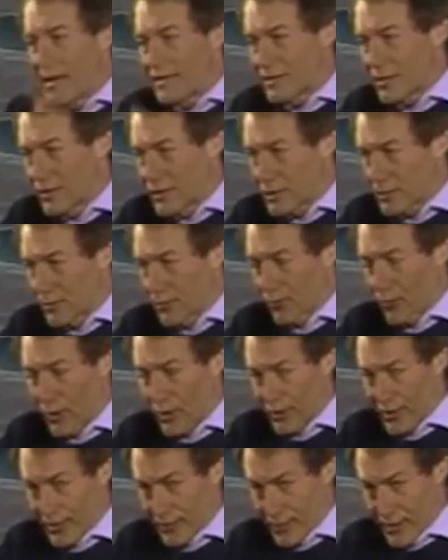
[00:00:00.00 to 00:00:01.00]
me ask you this
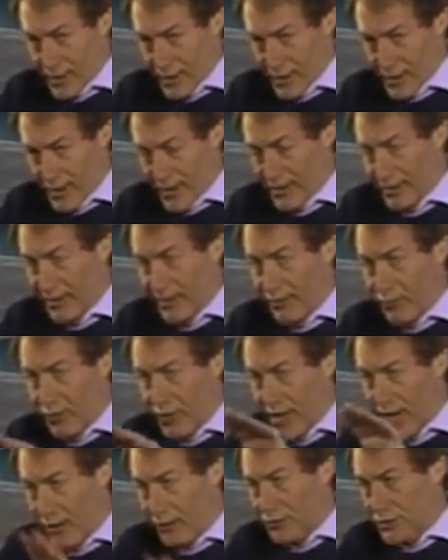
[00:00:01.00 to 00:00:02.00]
before I leave the internet and leave
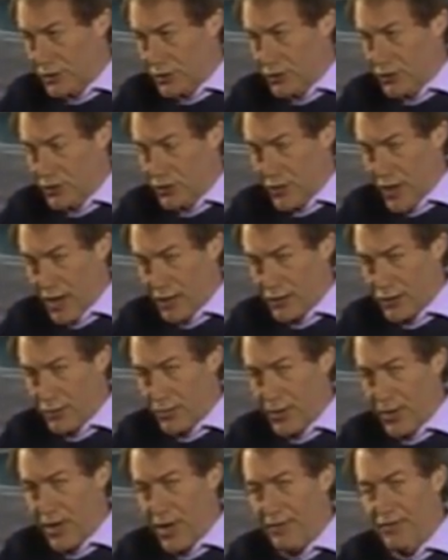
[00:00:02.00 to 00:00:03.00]
what acquisition strategy
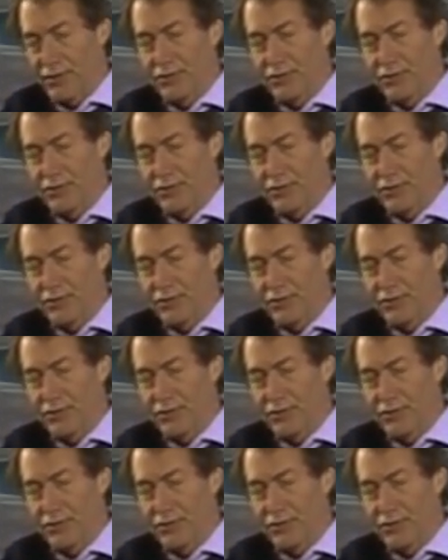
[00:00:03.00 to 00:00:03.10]
you may